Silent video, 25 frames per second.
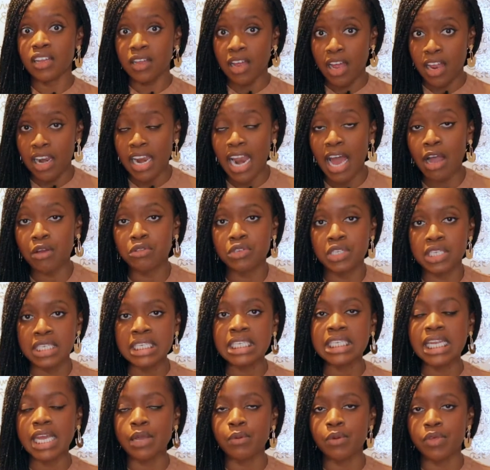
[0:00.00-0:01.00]
allowed to
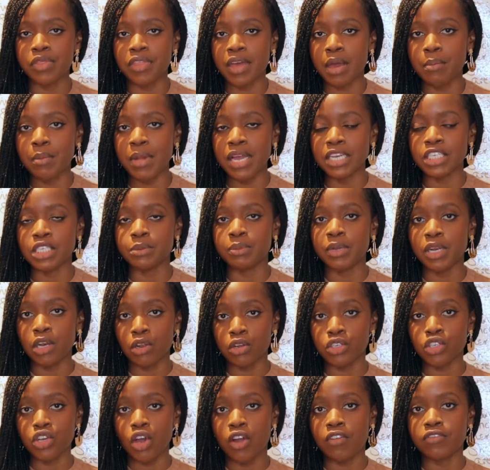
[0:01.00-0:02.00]
stay with them and to be
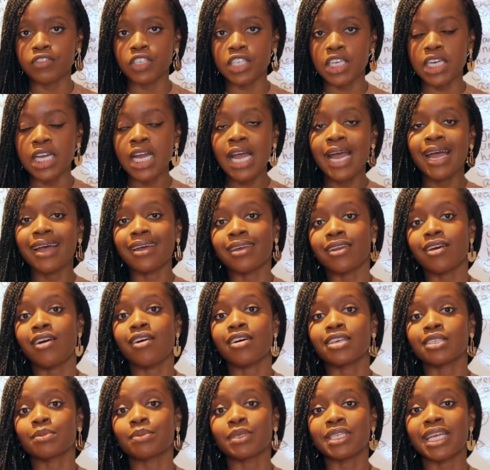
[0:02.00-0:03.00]
looked after, and her
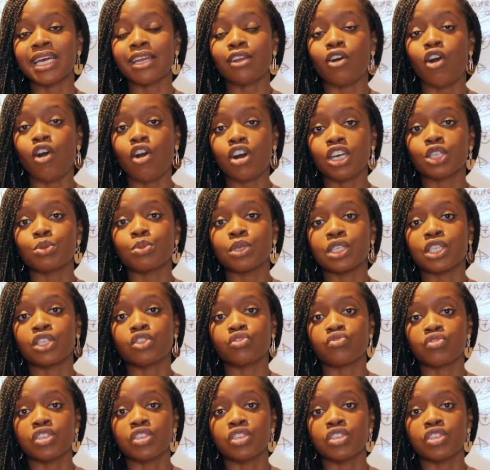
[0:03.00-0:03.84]
husband had asked Mrs.